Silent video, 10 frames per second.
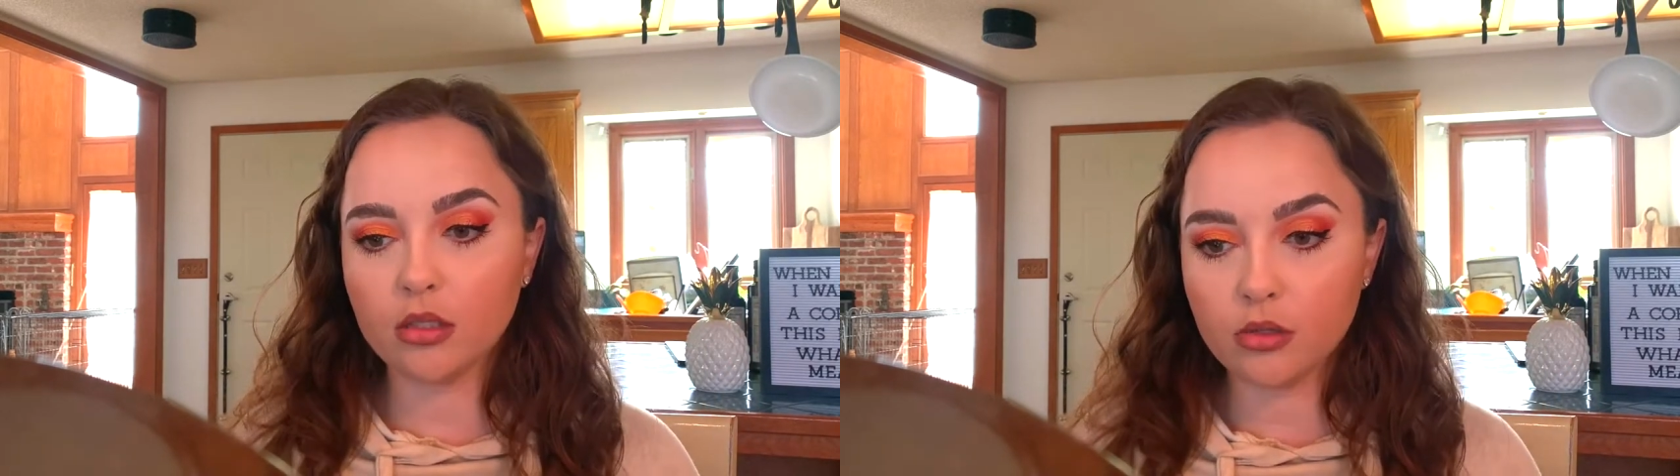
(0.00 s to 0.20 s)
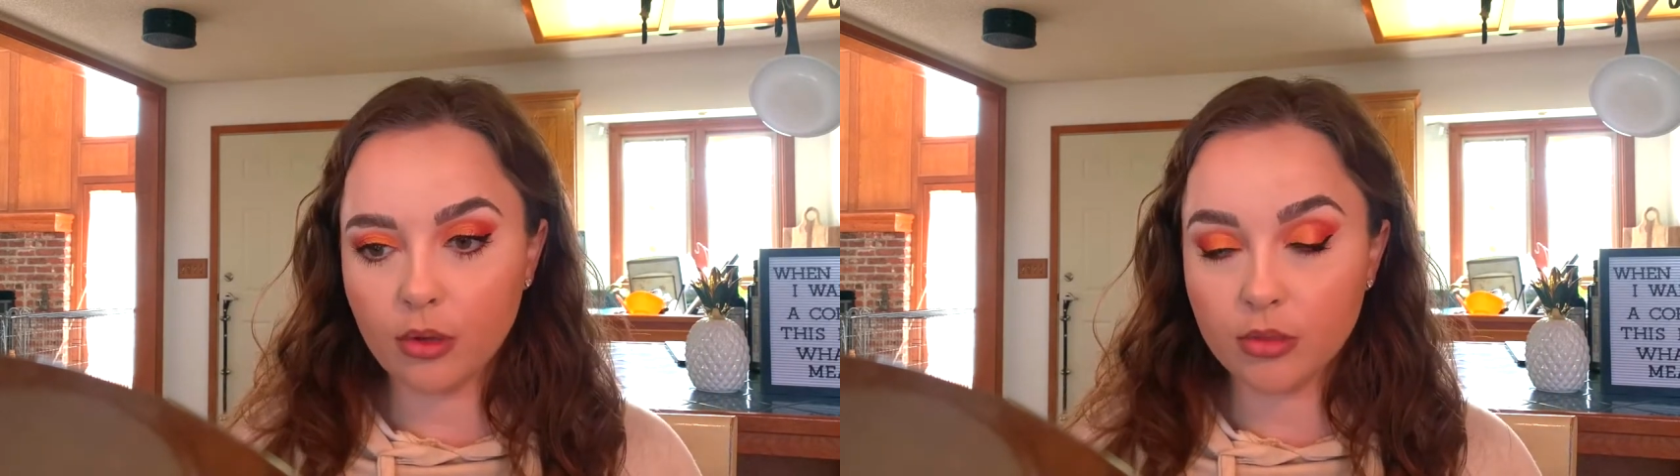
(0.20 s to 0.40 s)

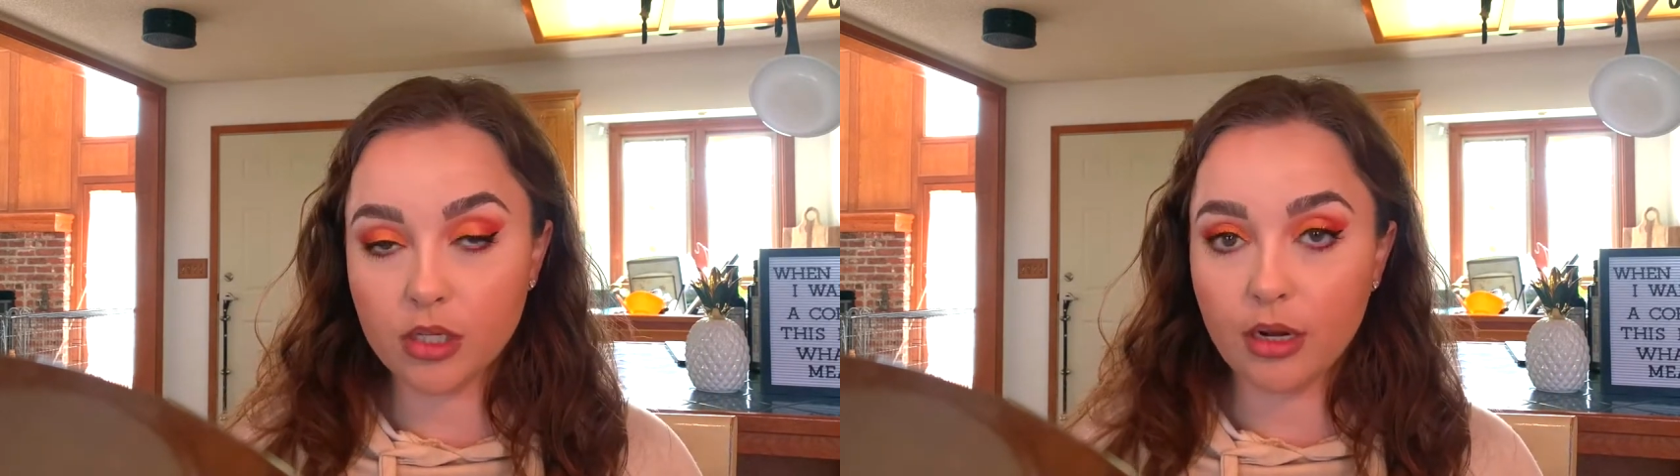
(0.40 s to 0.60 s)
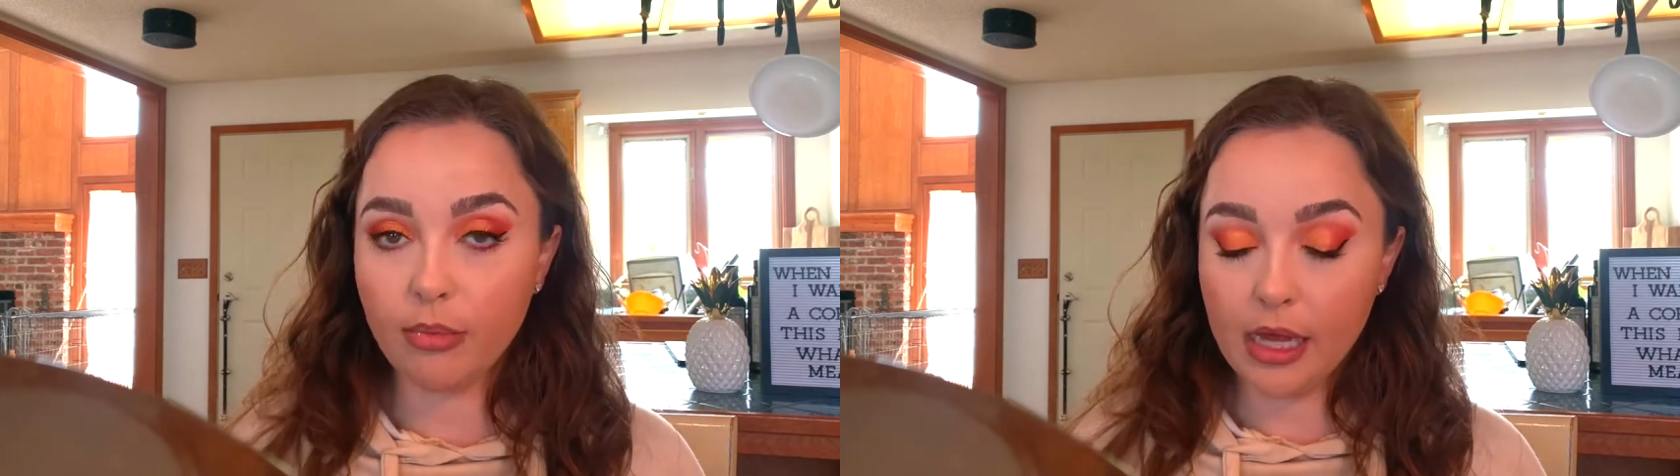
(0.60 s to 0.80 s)
So I'm just
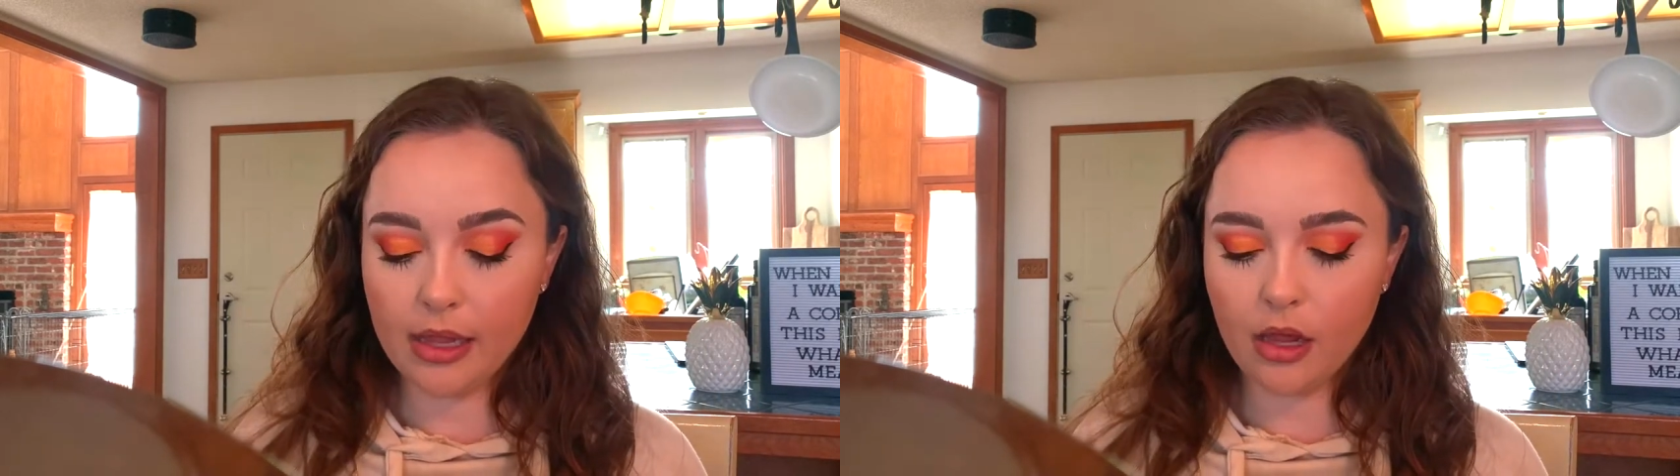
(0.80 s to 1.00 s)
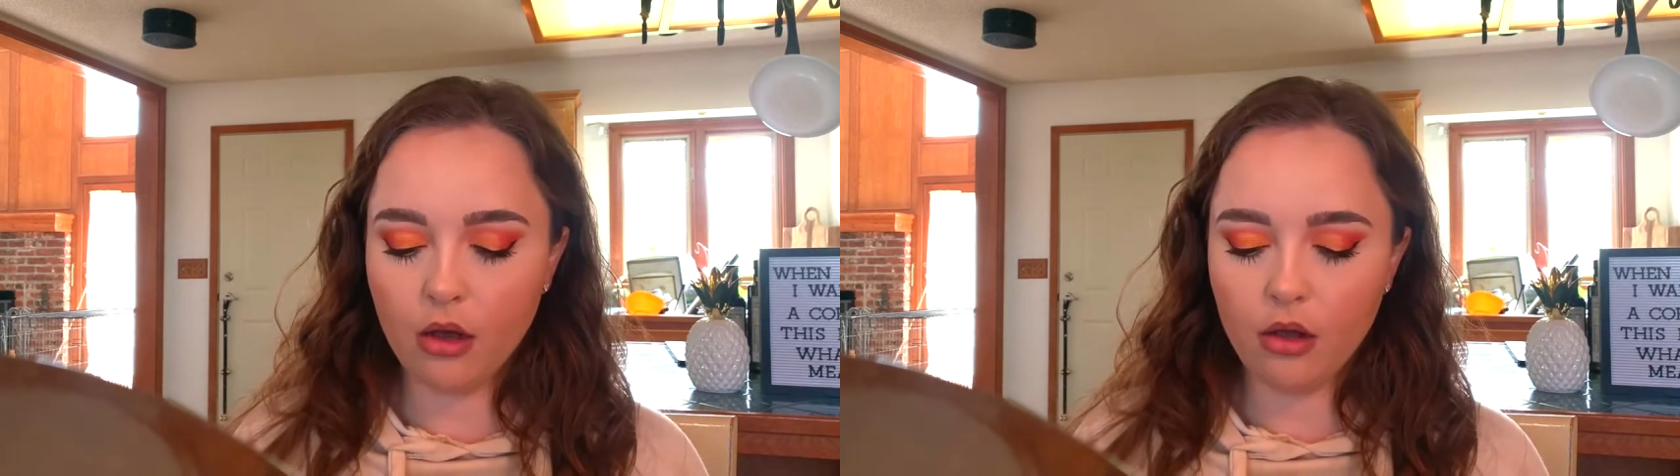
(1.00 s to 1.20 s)
gonna apply
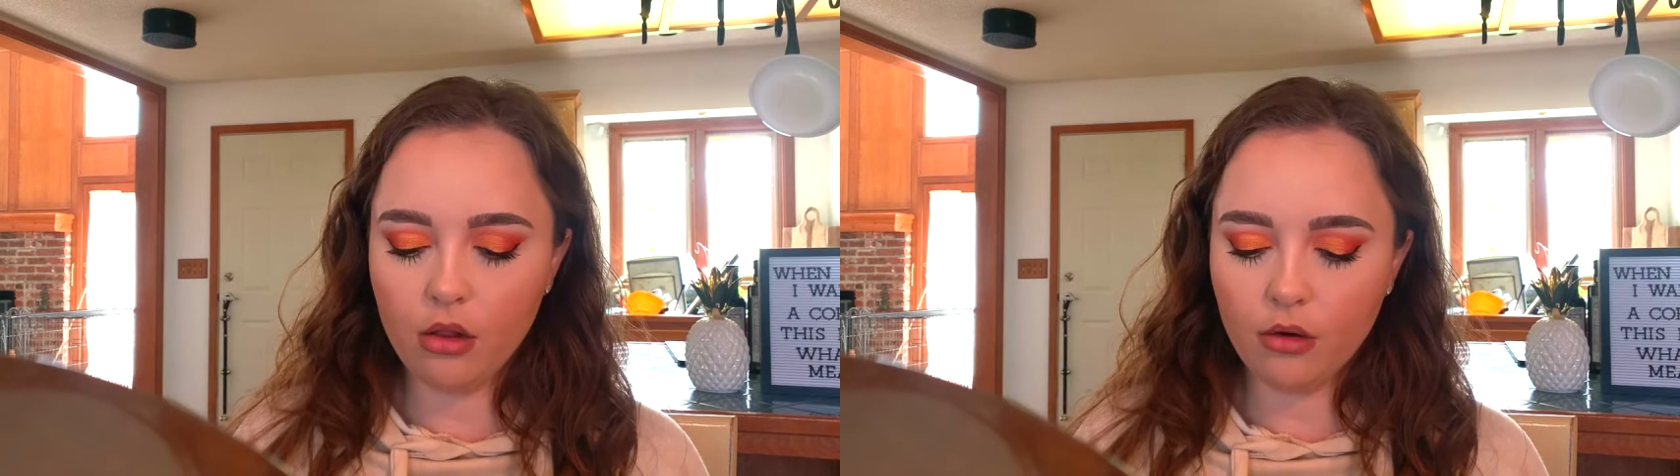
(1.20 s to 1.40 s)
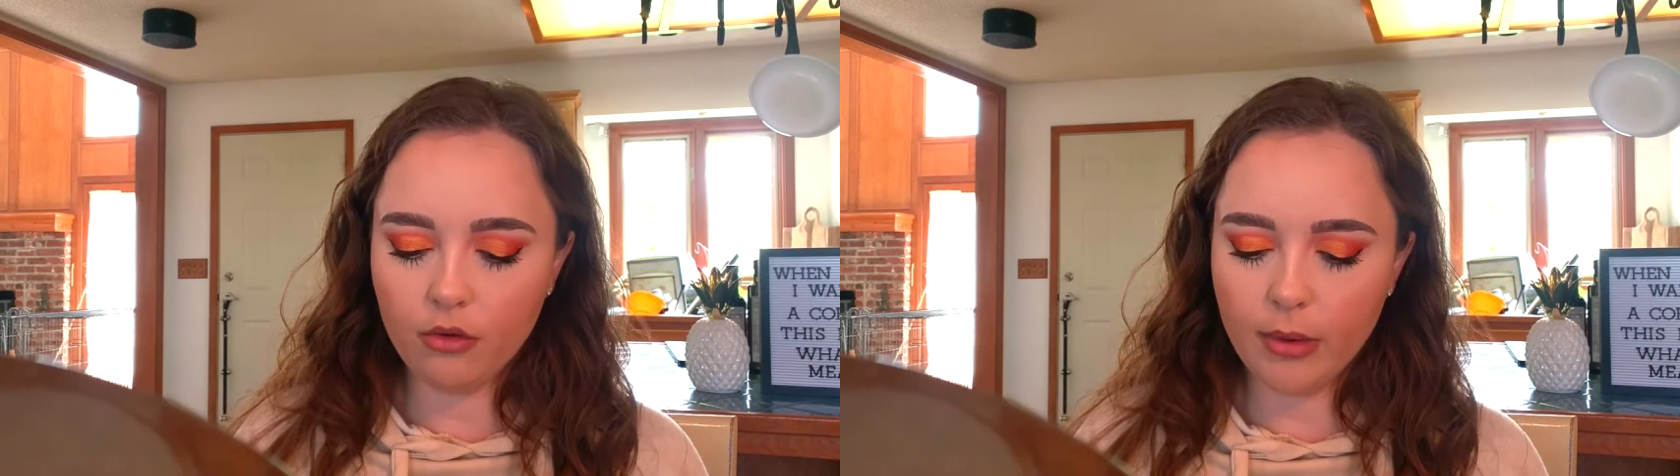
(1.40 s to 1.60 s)
that
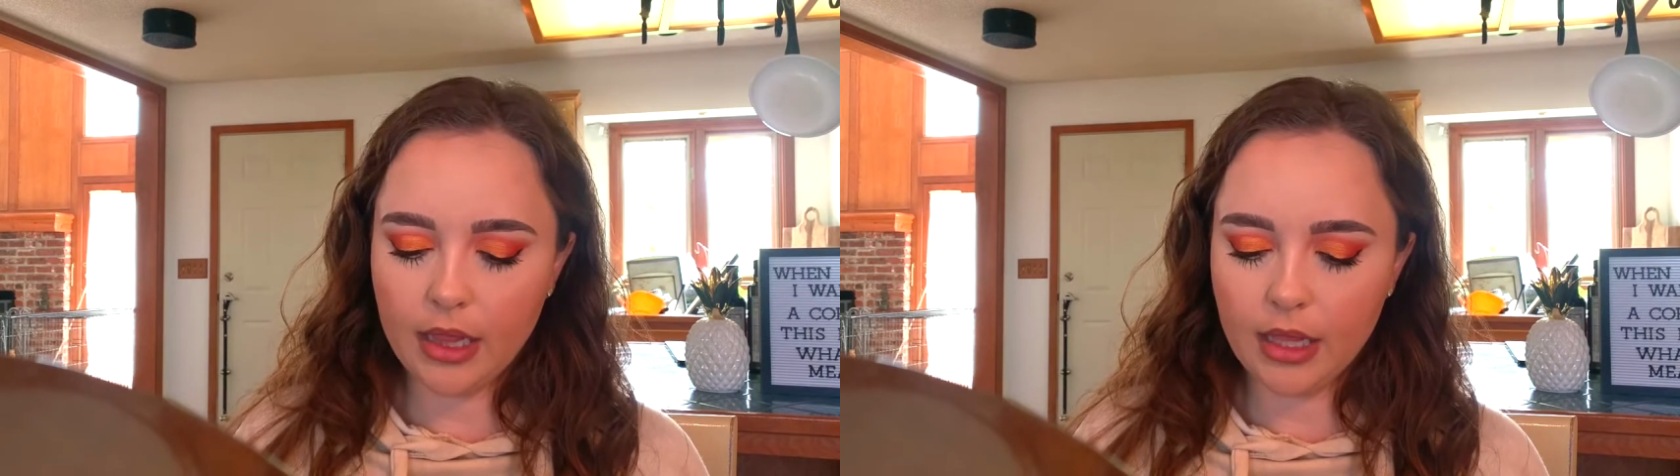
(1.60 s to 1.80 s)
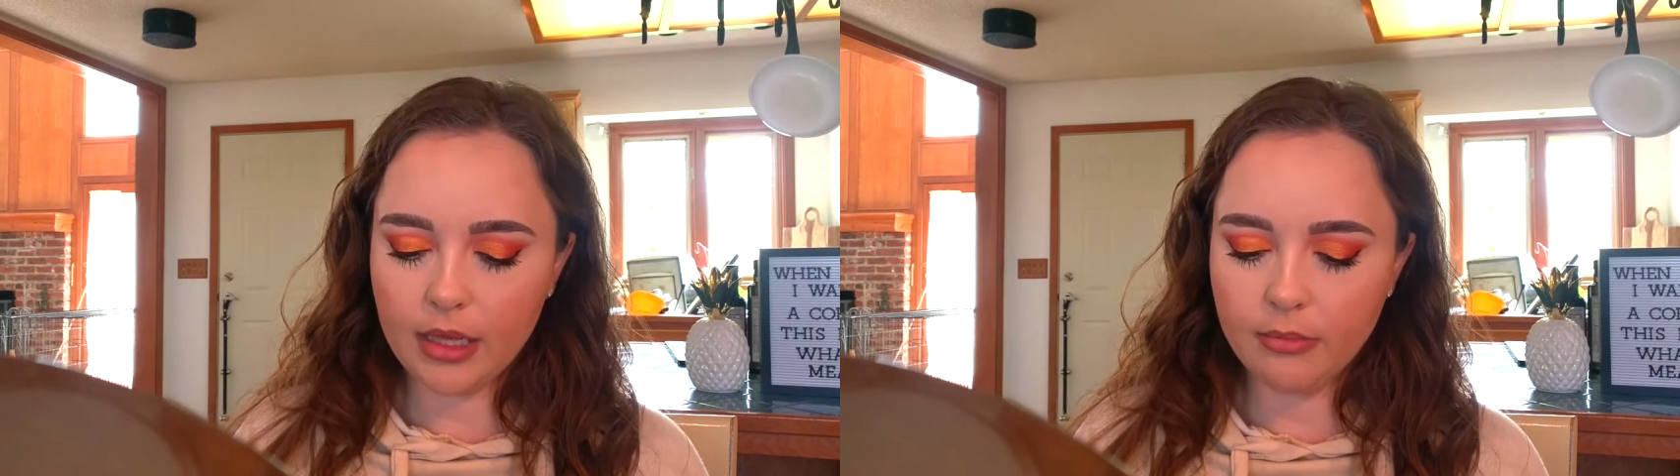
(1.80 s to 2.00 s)
all over my
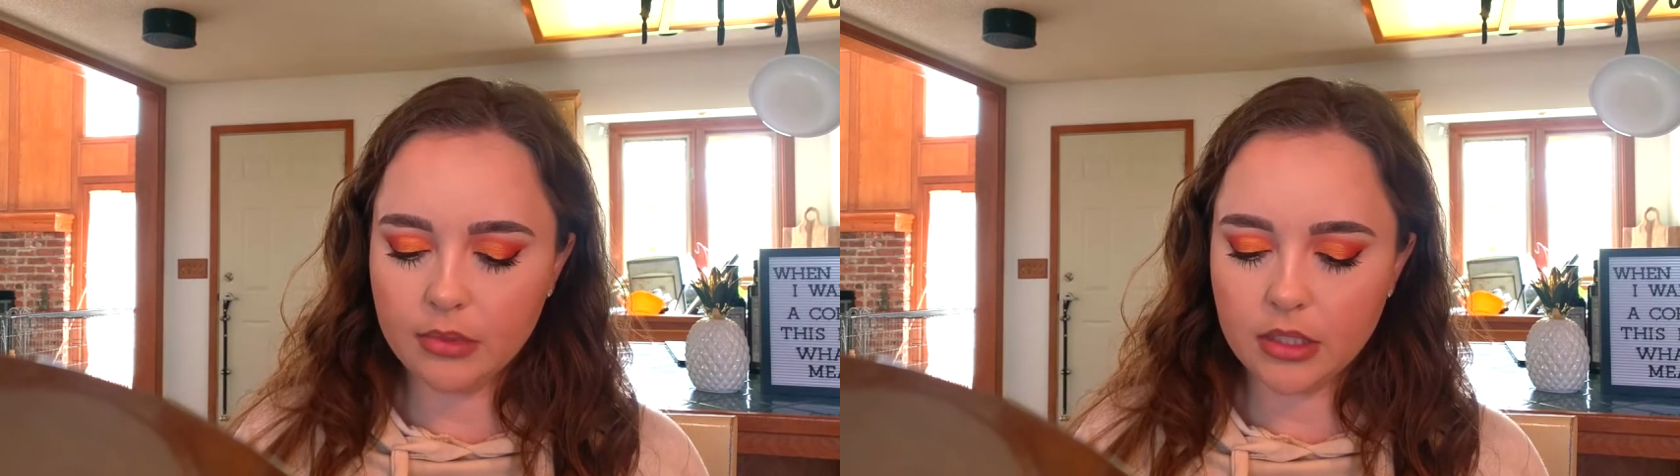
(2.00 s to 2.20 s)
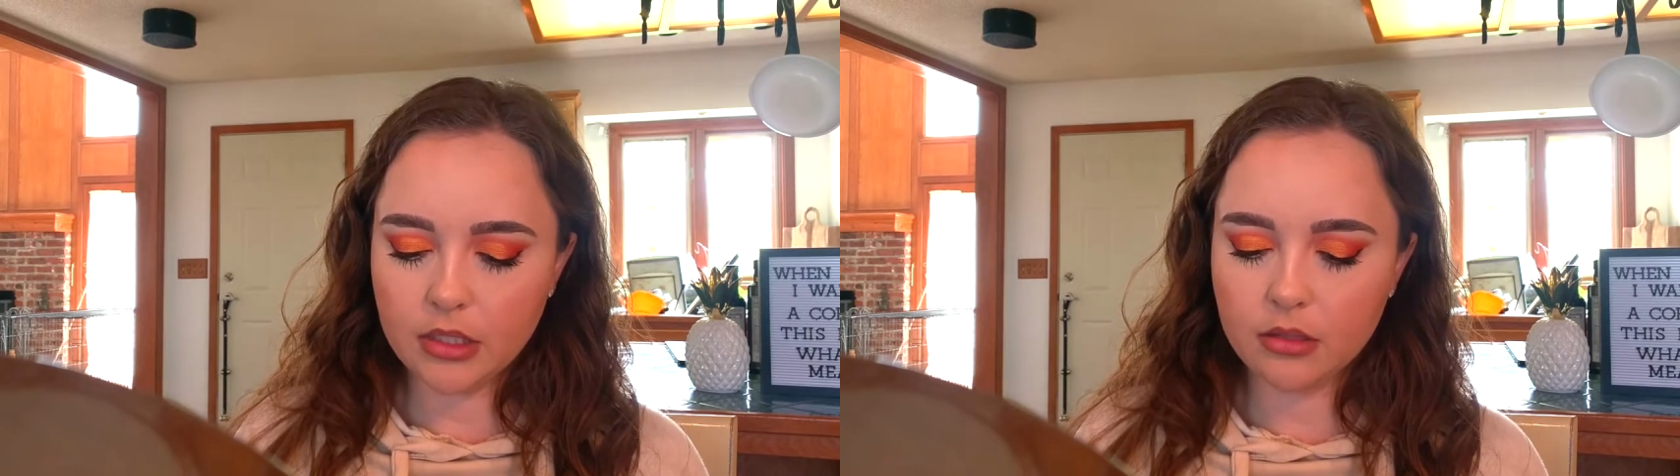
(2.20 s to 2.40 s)

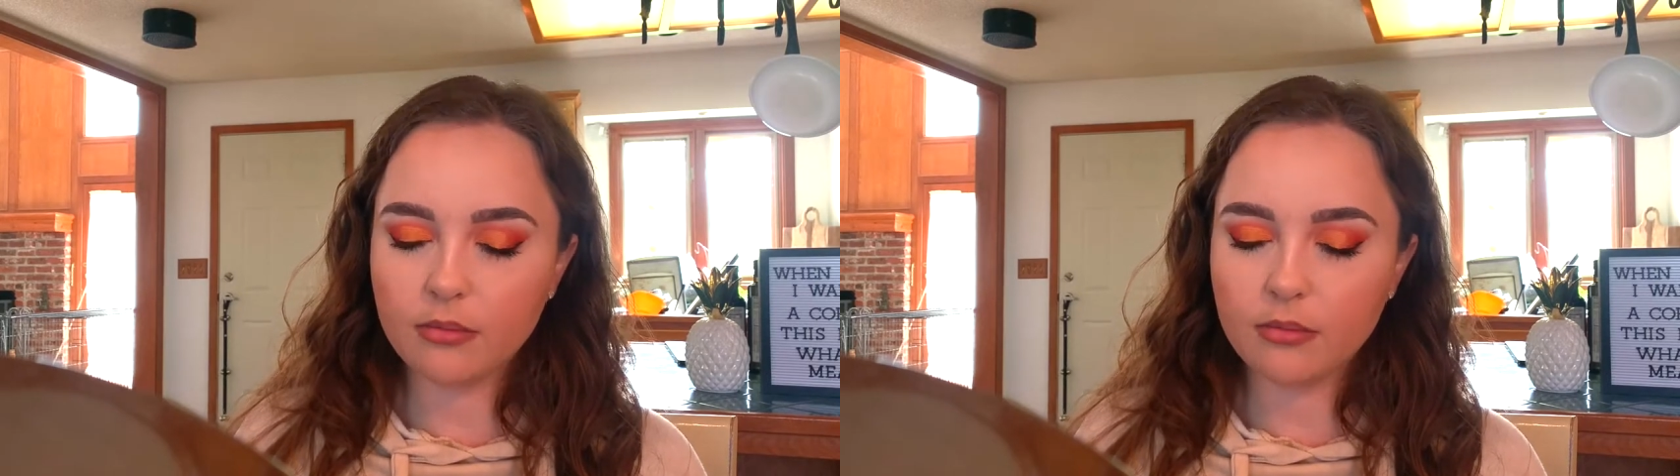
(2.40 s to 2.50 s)
lips.